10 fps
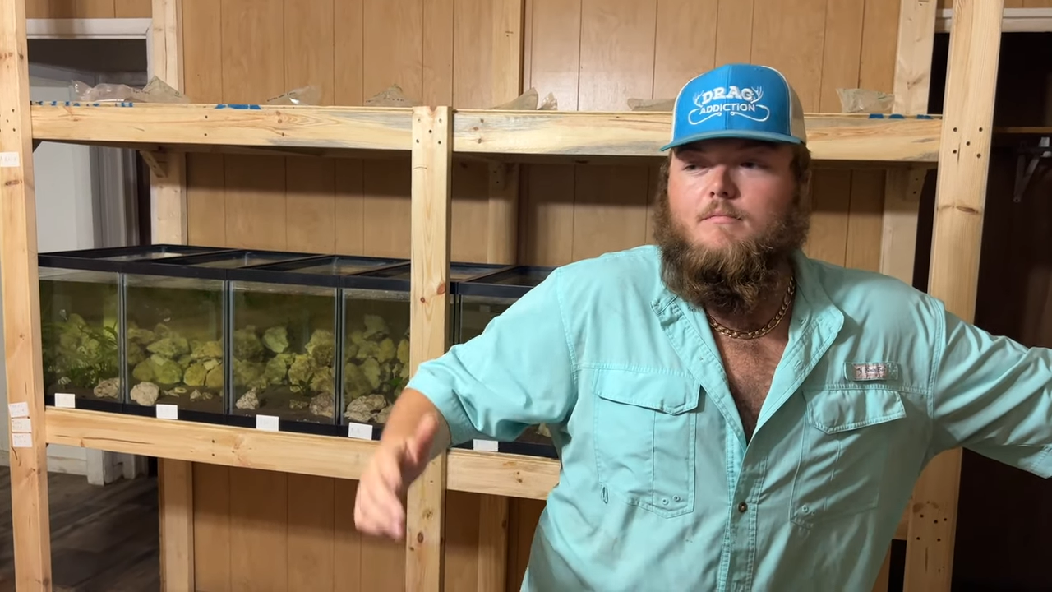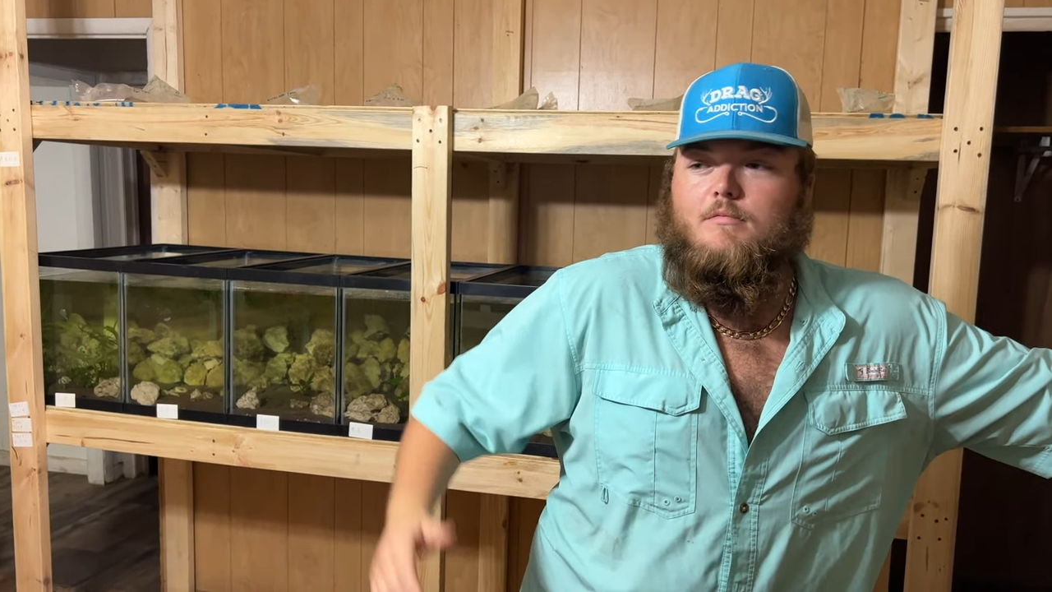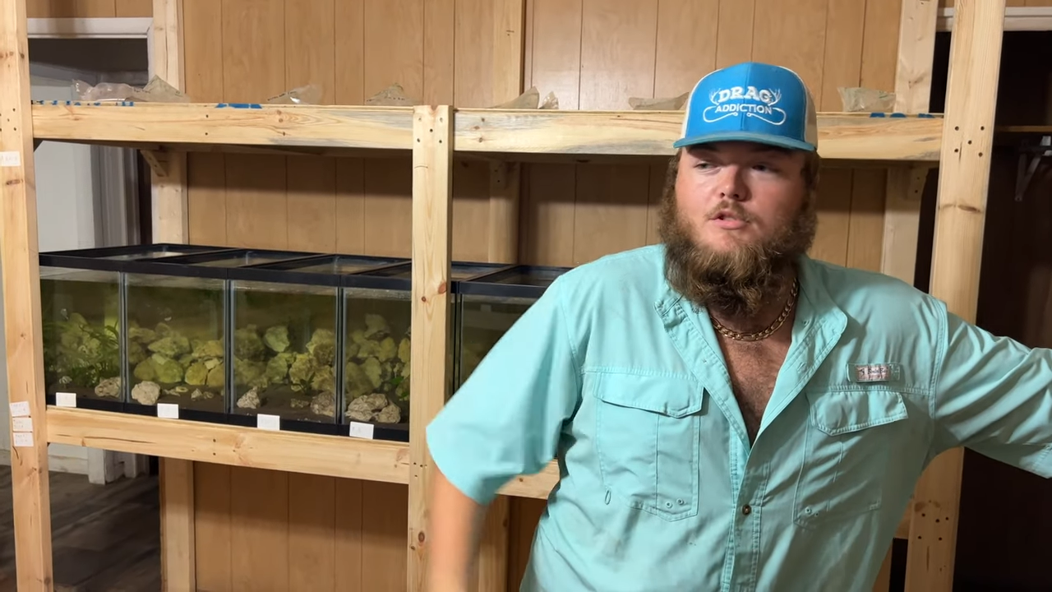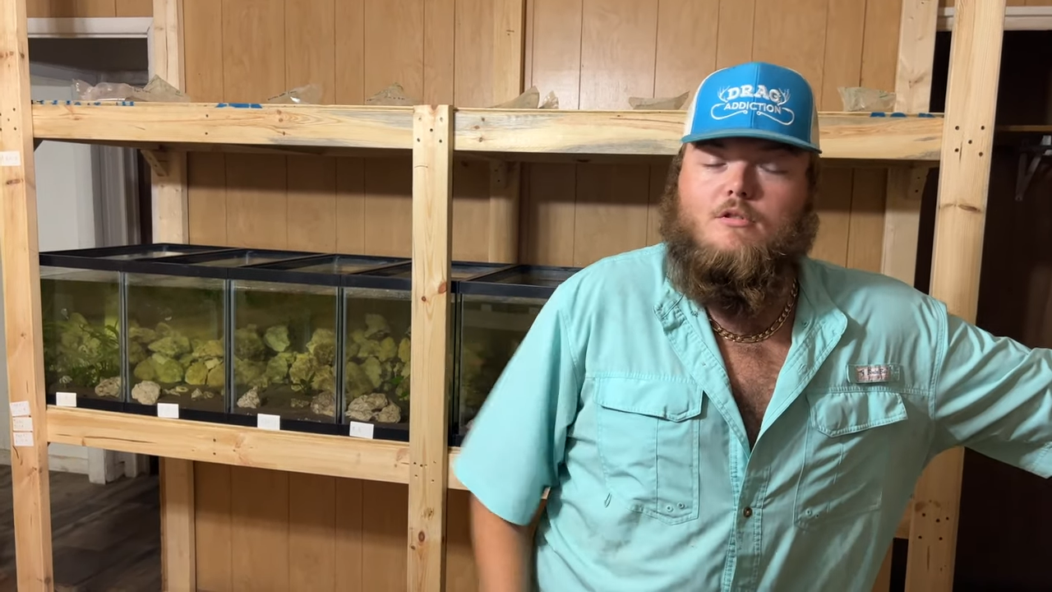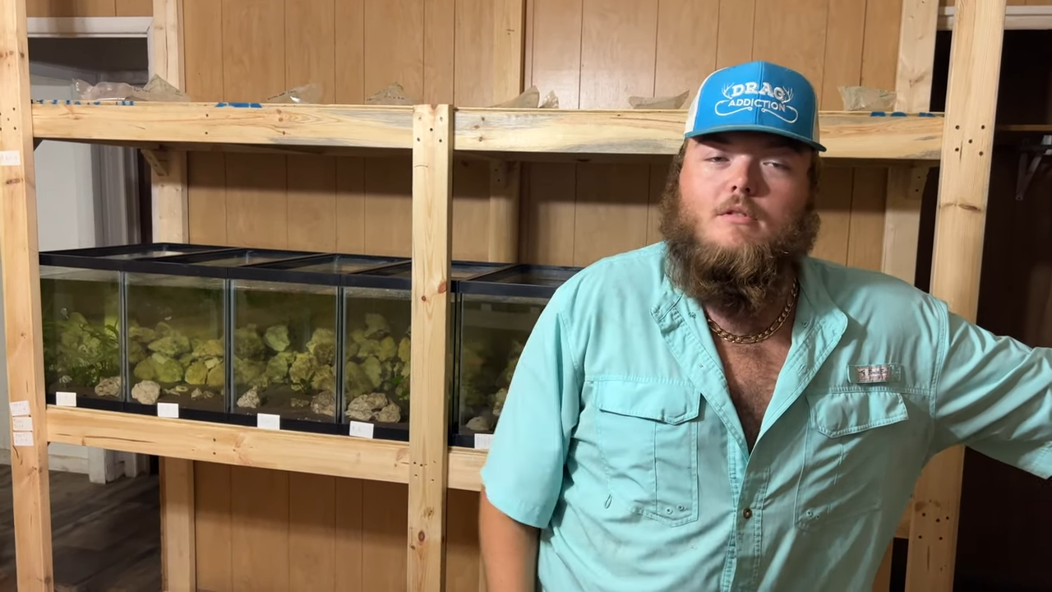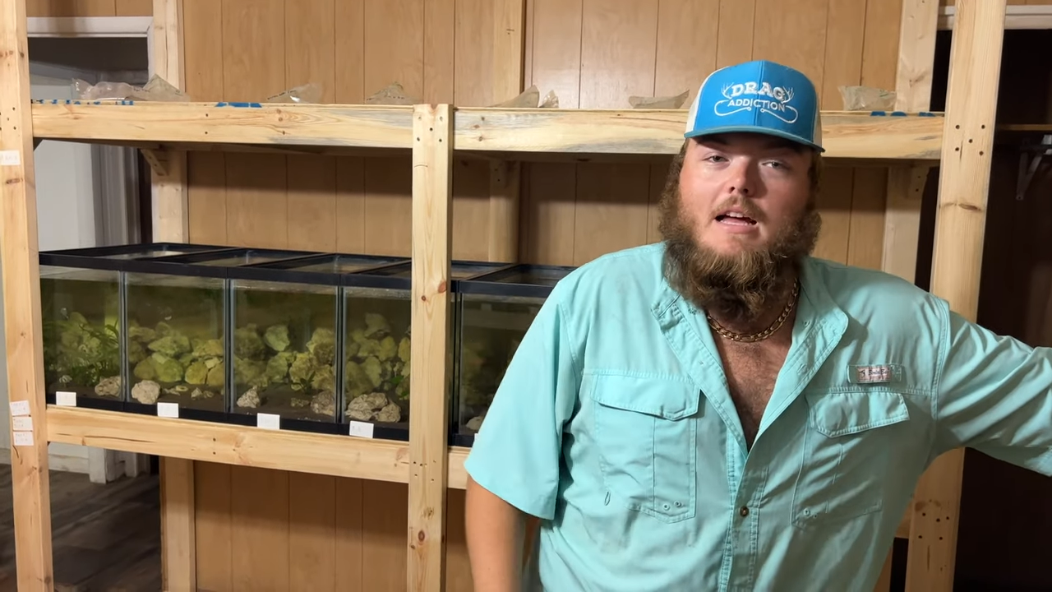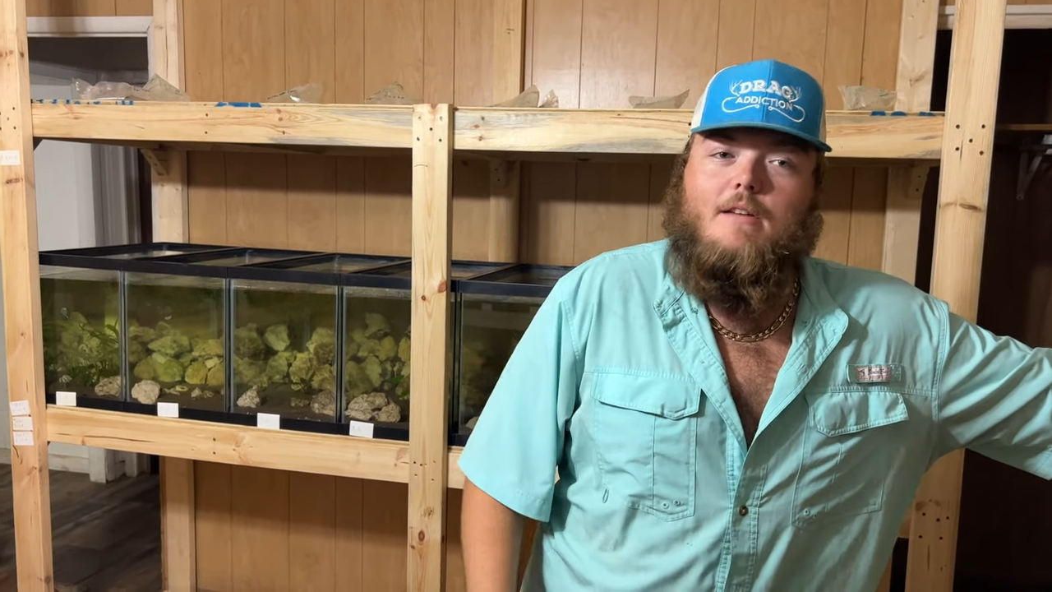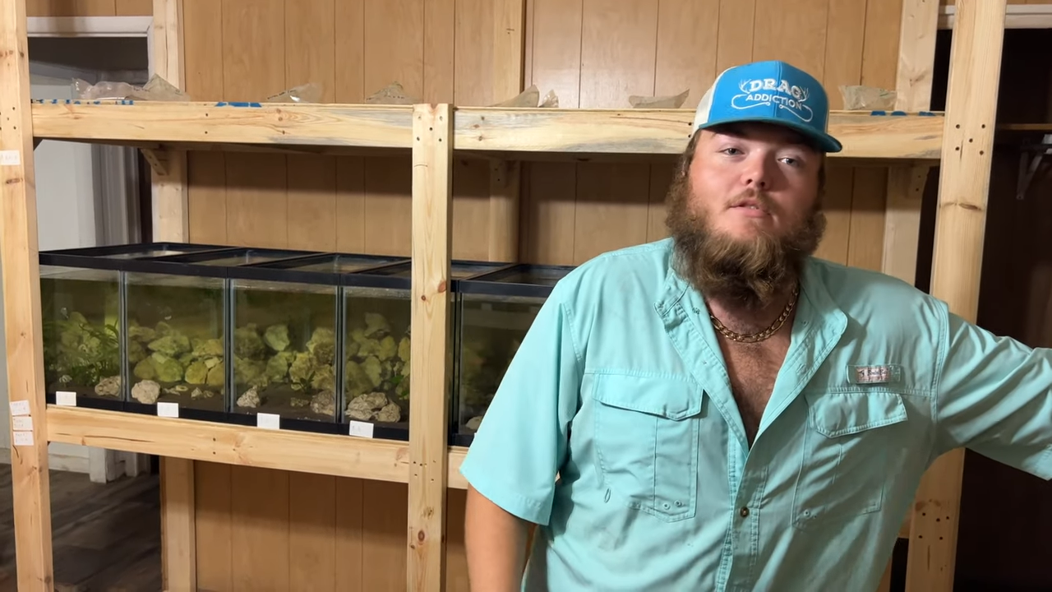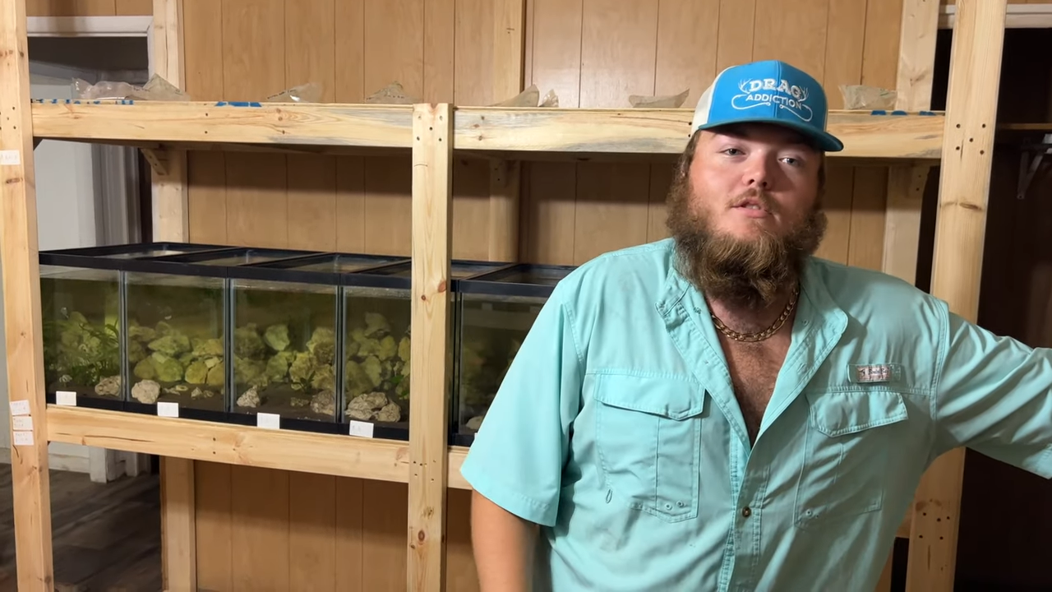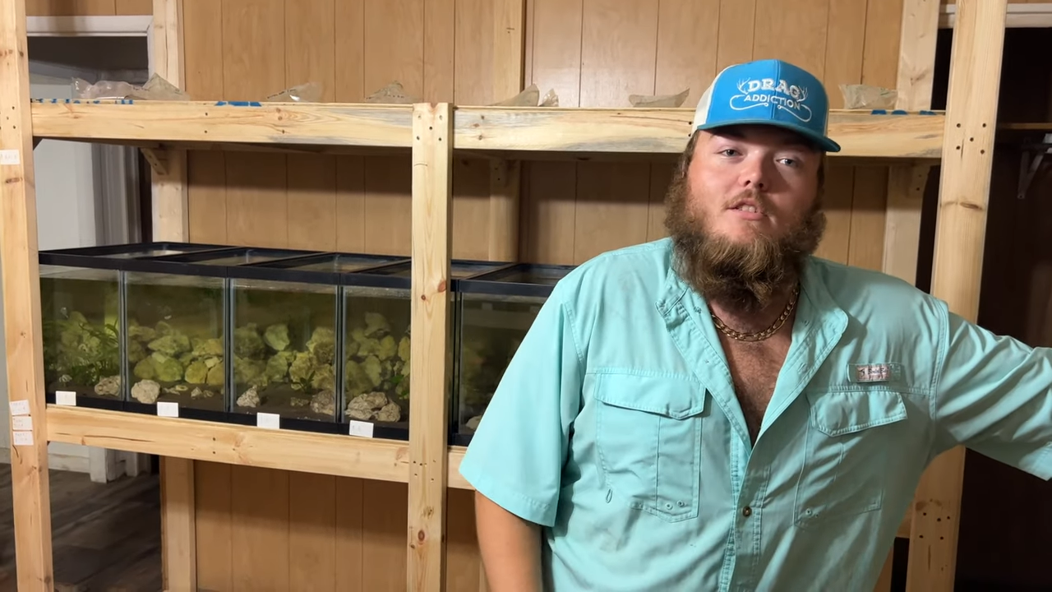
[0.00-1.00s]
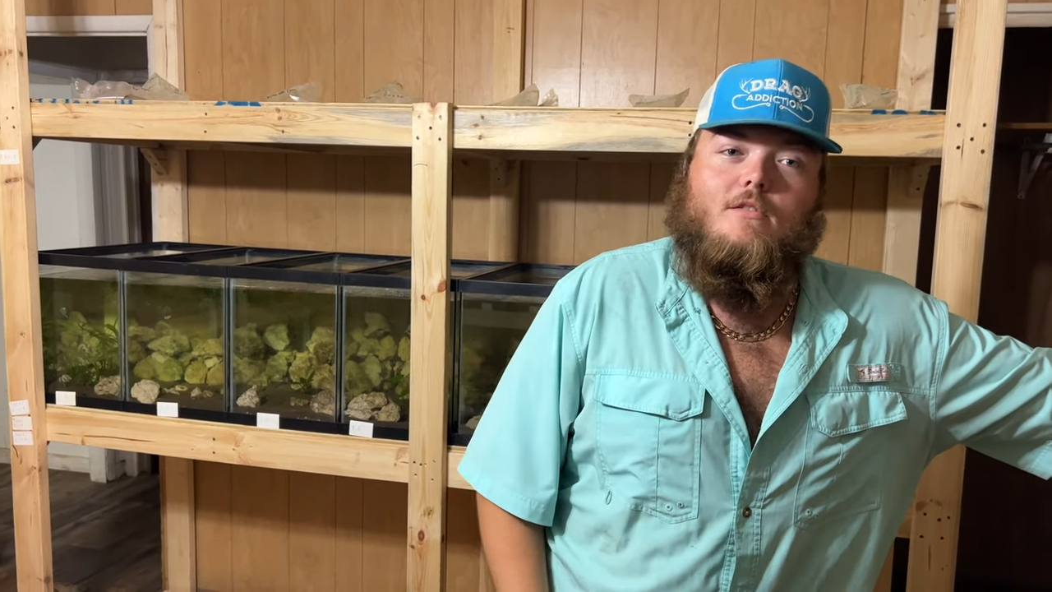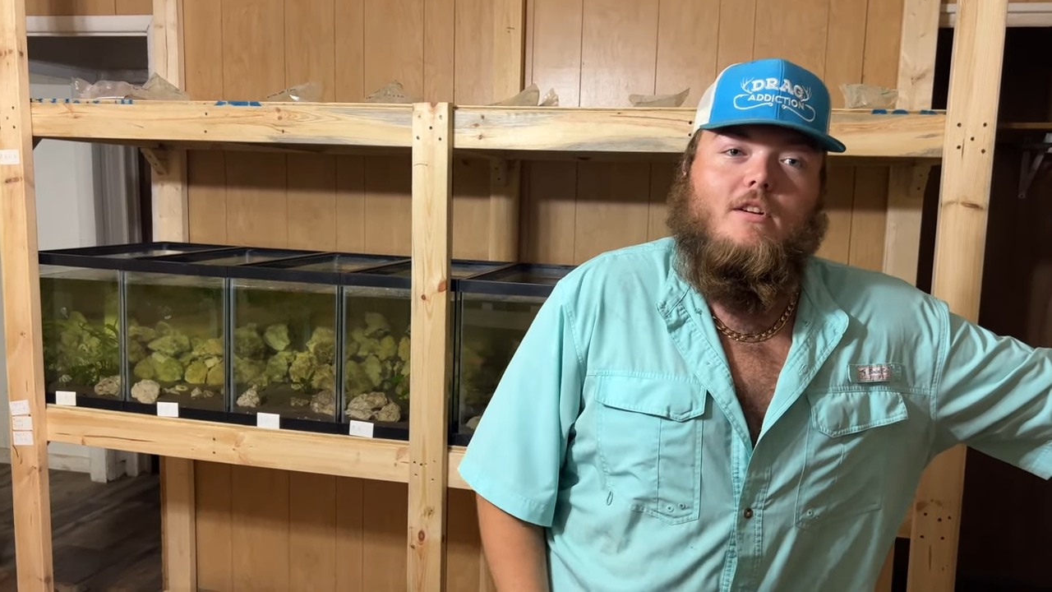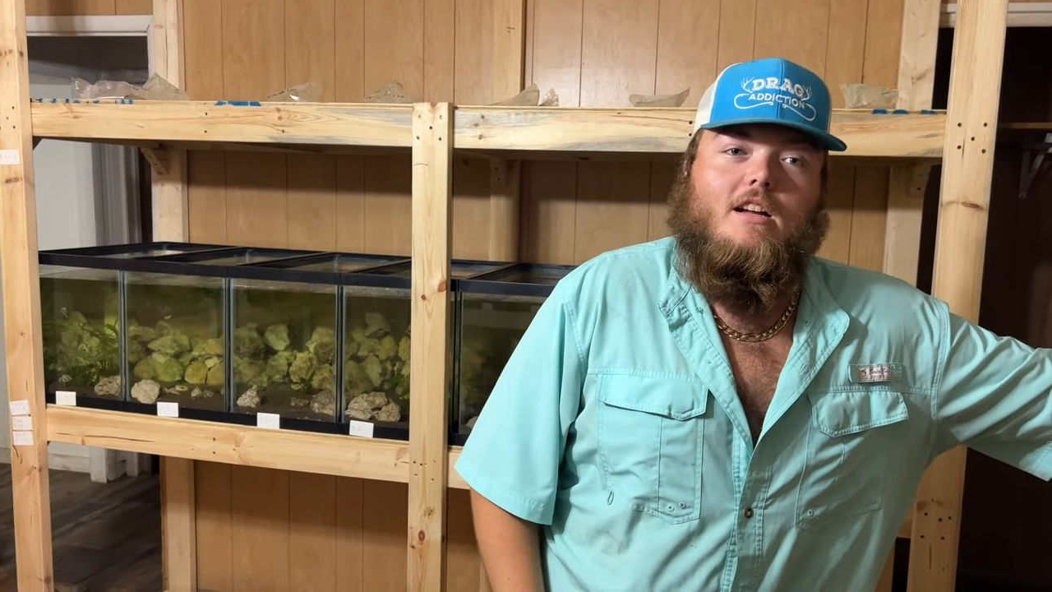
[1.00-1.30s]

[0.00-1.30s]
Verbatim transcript: Shoot, half the stuff I